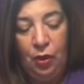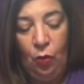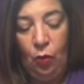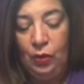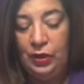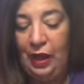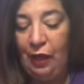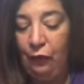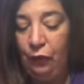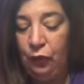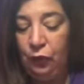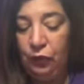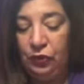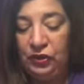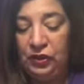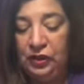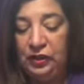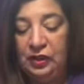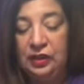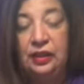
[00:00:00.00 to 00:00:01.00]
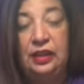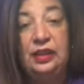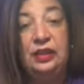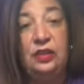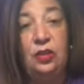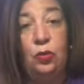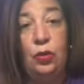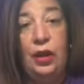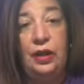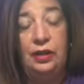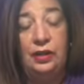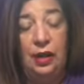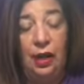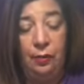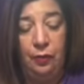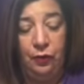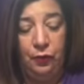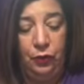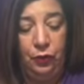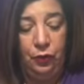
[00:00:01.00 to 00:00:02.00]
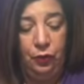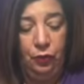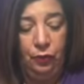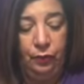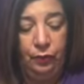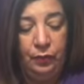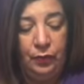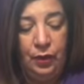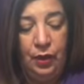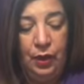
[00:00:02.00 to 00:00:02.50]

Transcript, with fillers: Whenever you see this is the right time for you.